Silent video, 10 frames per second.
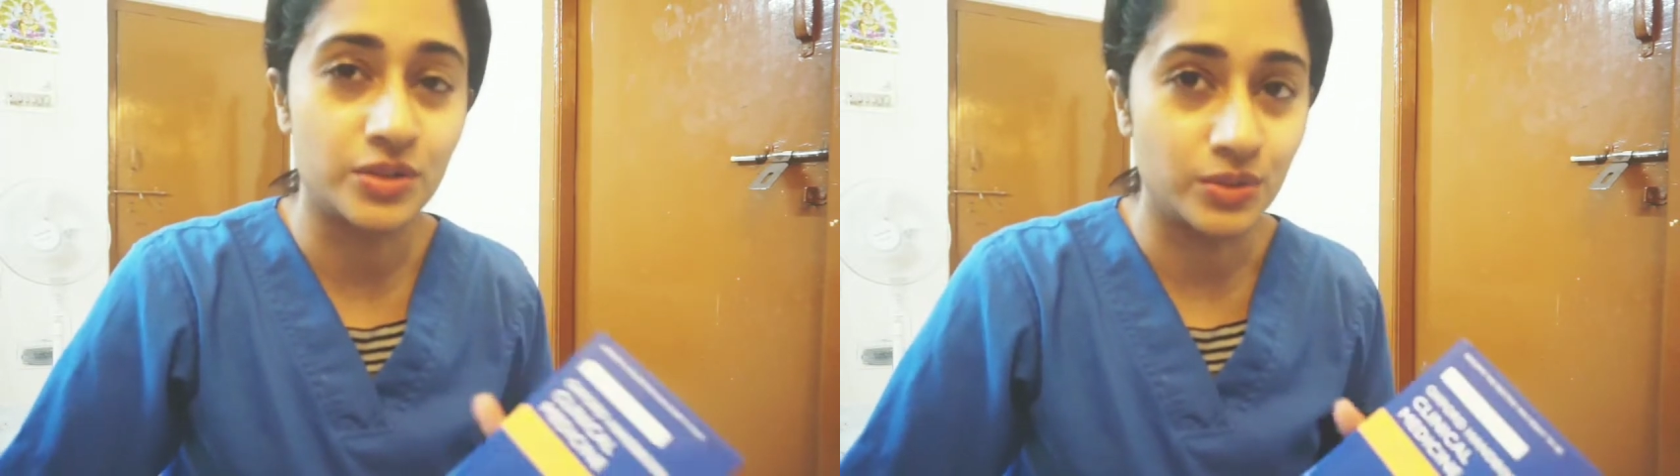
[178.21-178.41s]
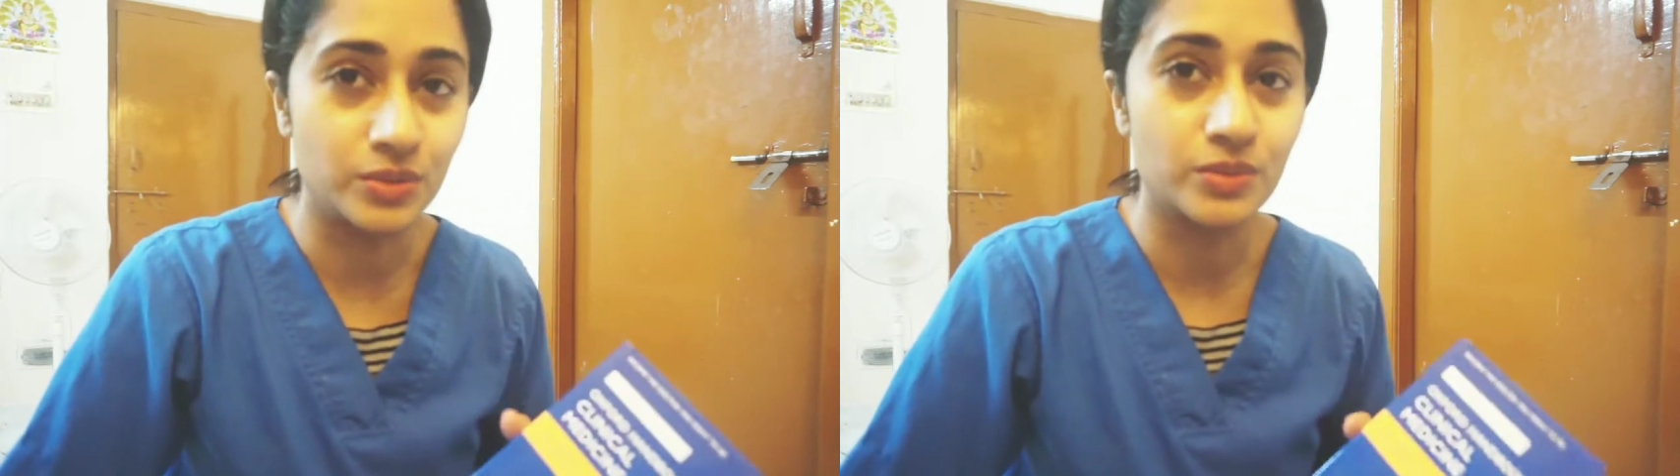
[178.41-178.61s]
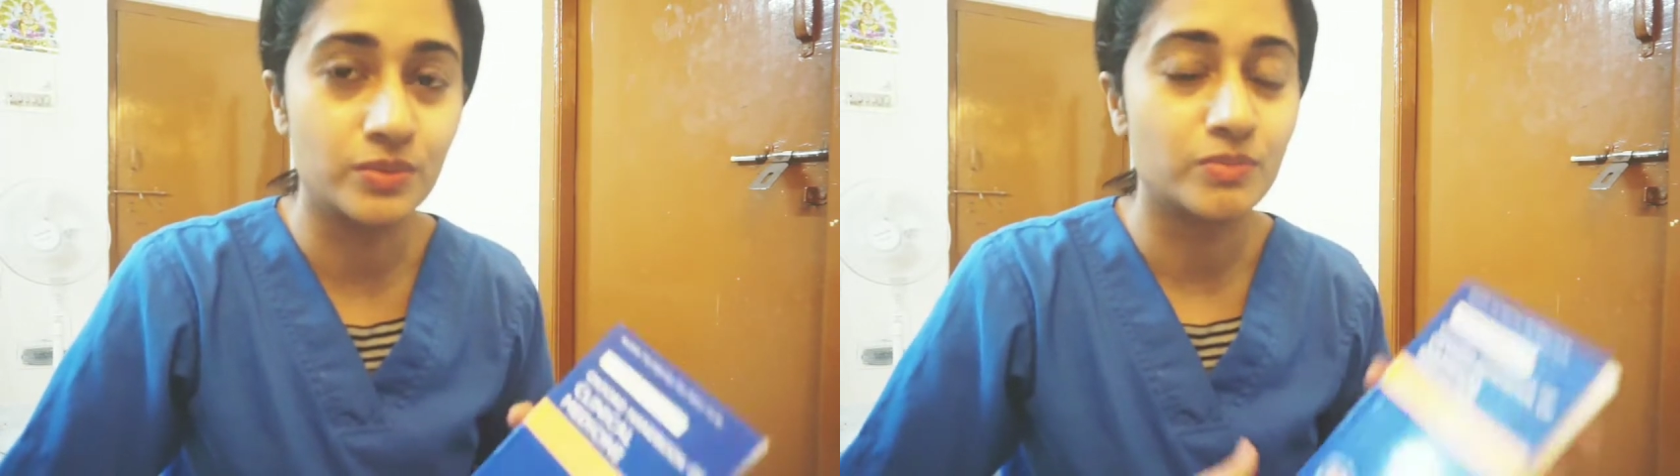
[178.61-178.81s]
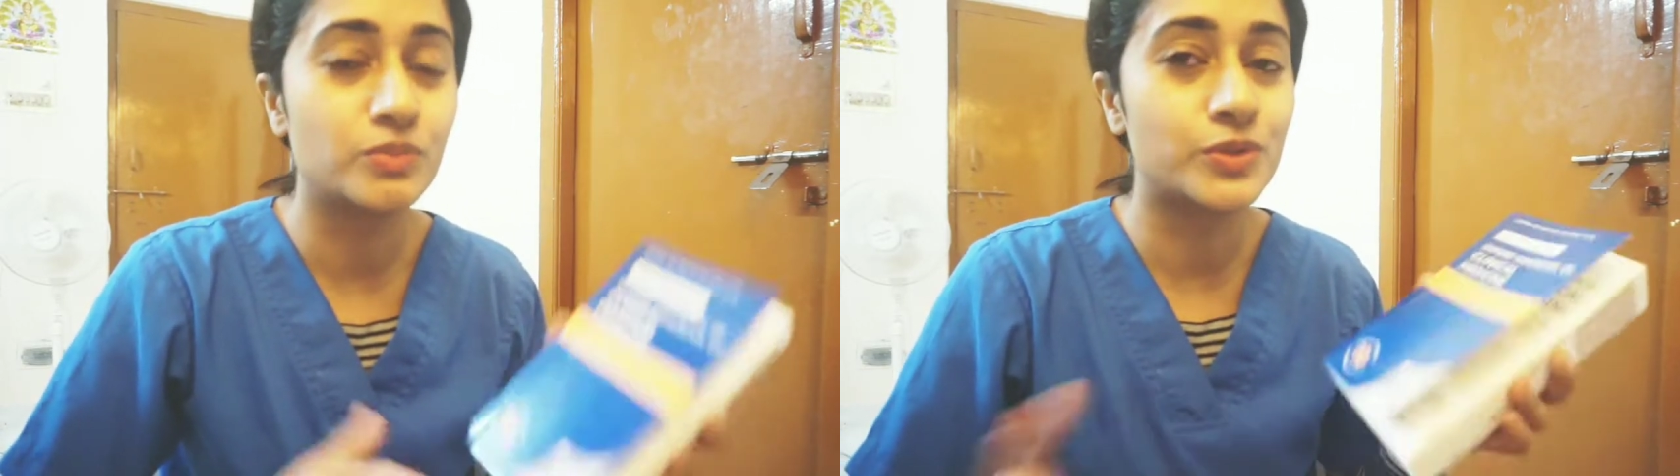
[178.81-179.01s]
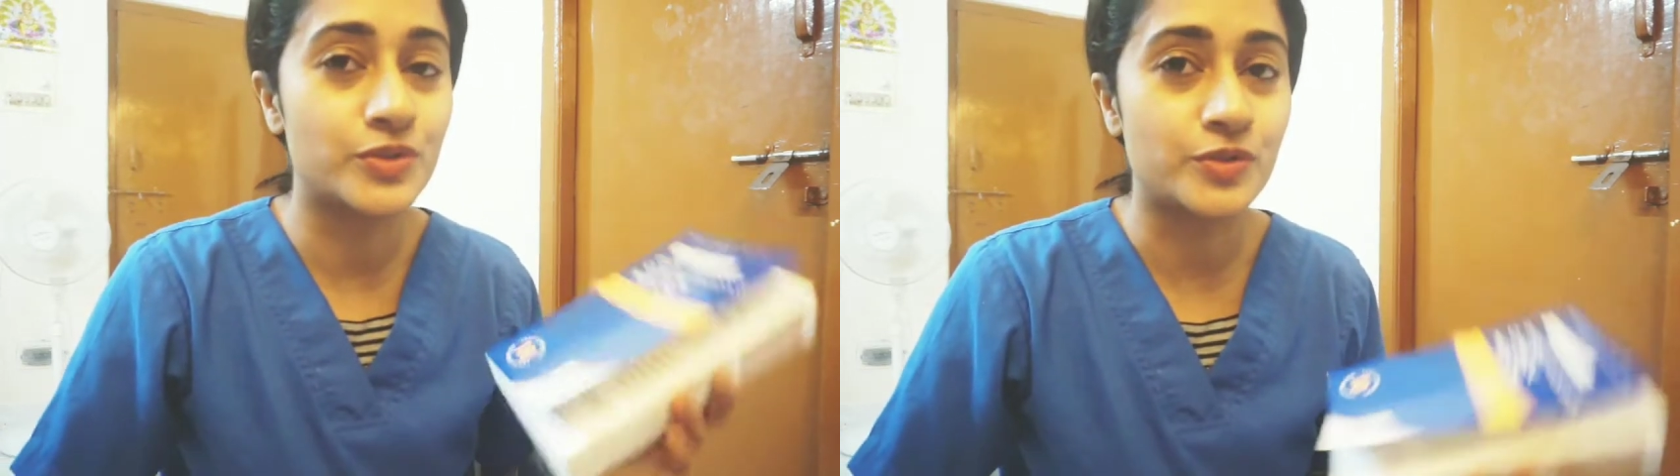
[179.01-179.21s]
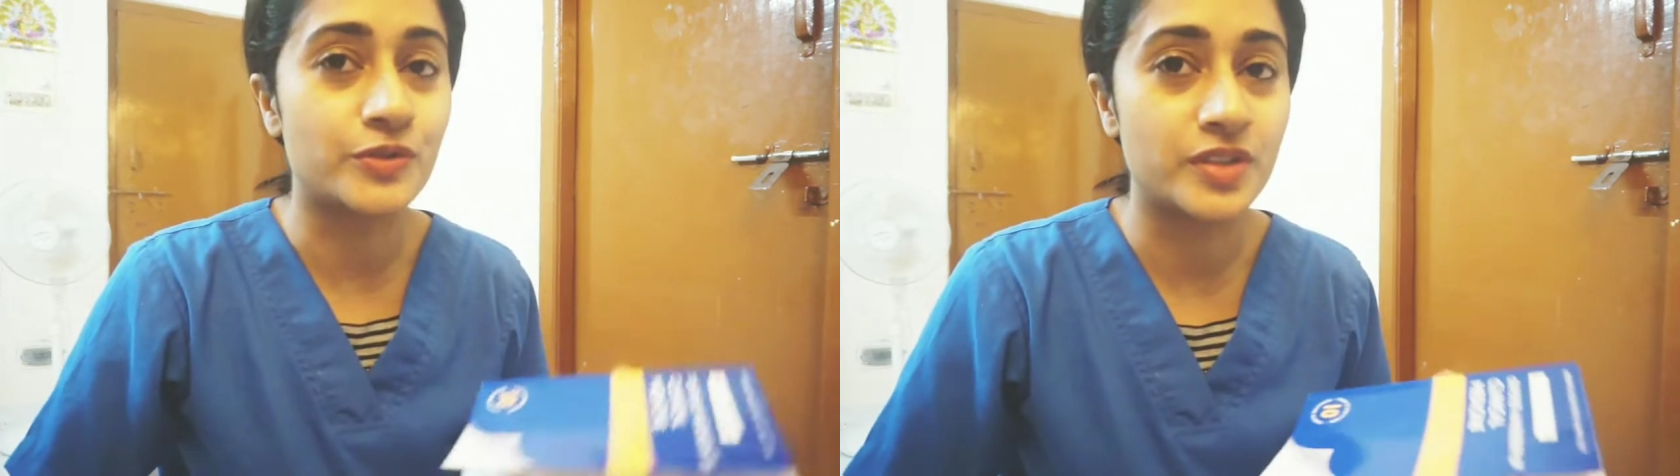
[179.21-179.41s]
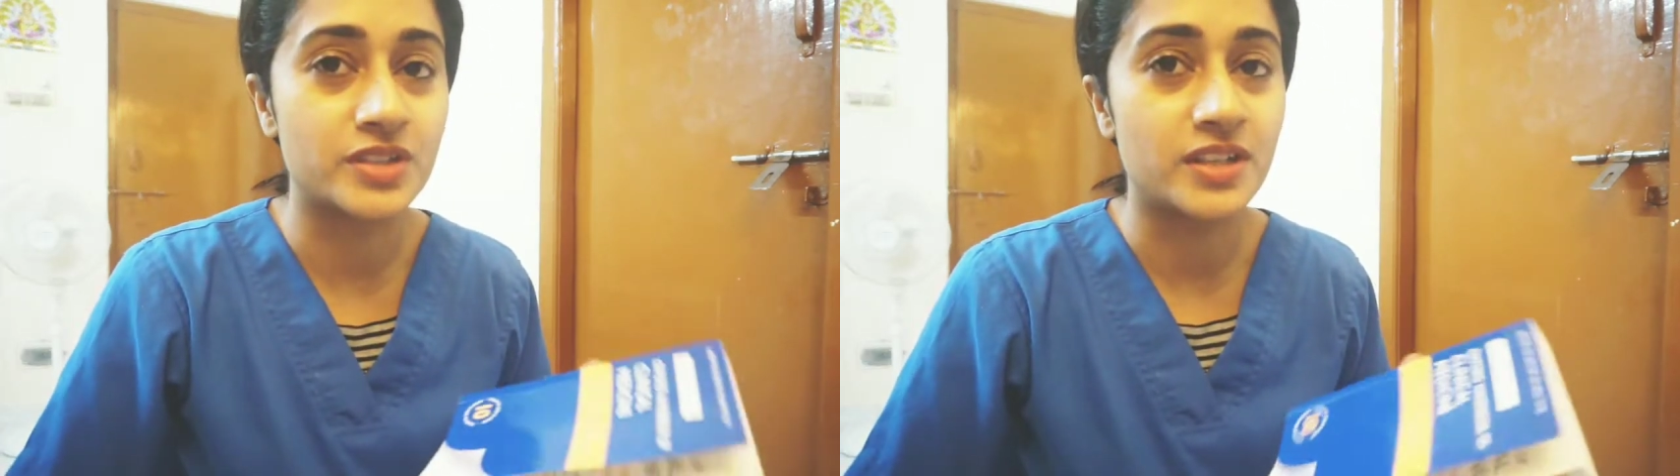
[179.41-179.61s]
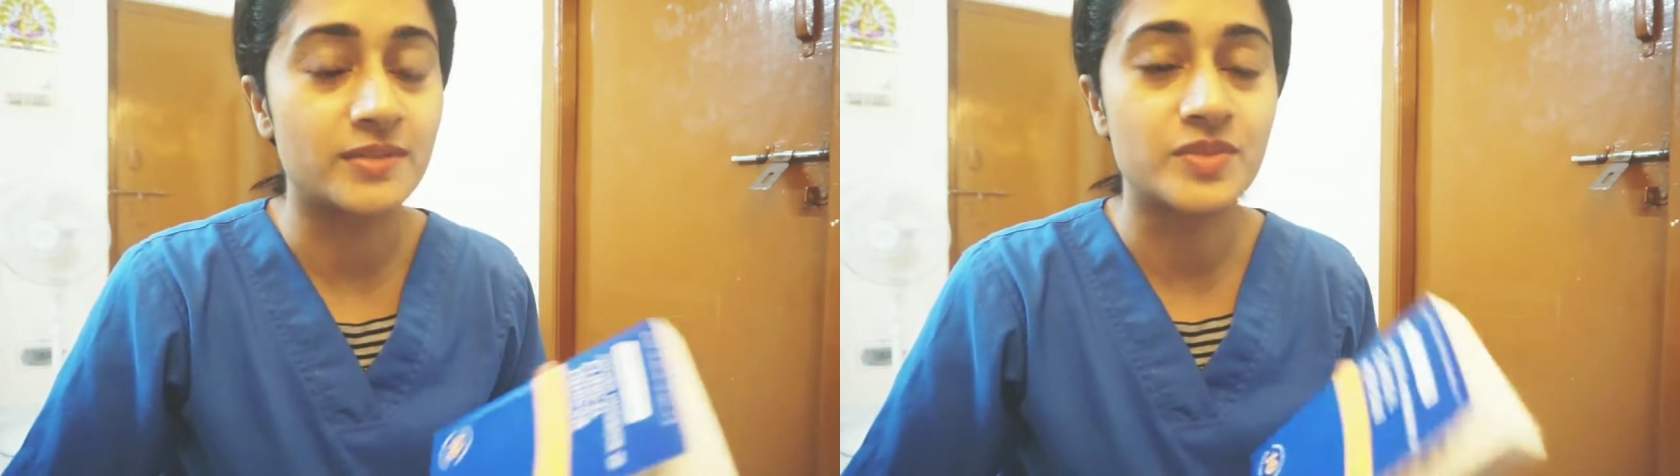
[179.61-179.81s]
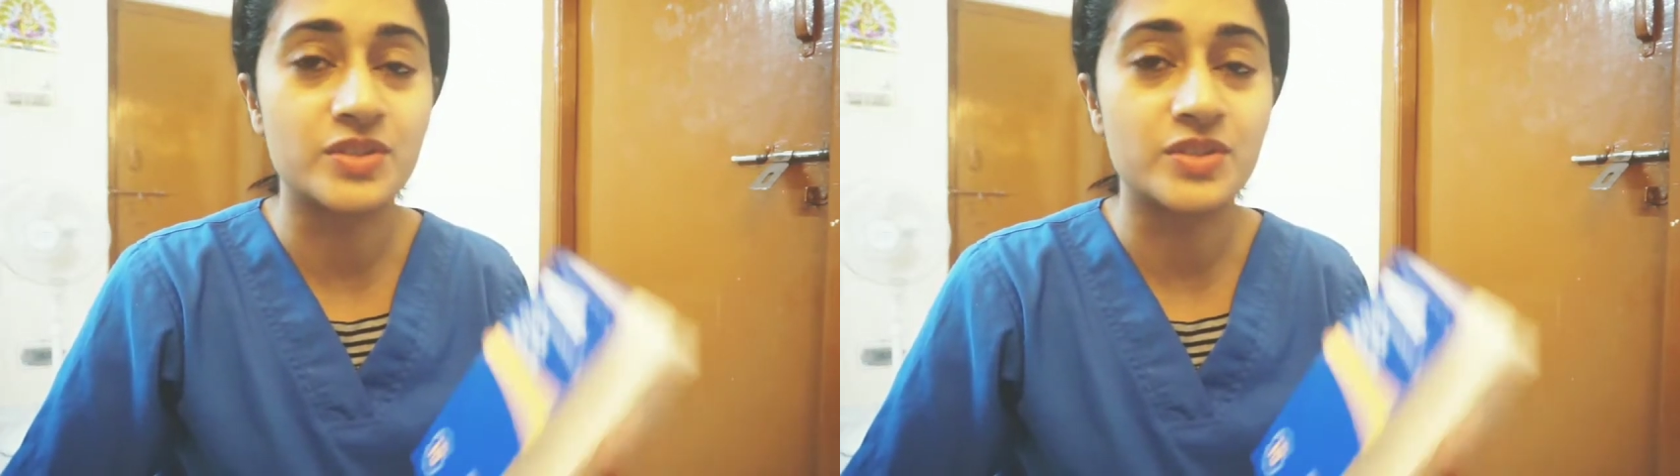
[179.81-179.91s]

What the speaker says: you most of the times.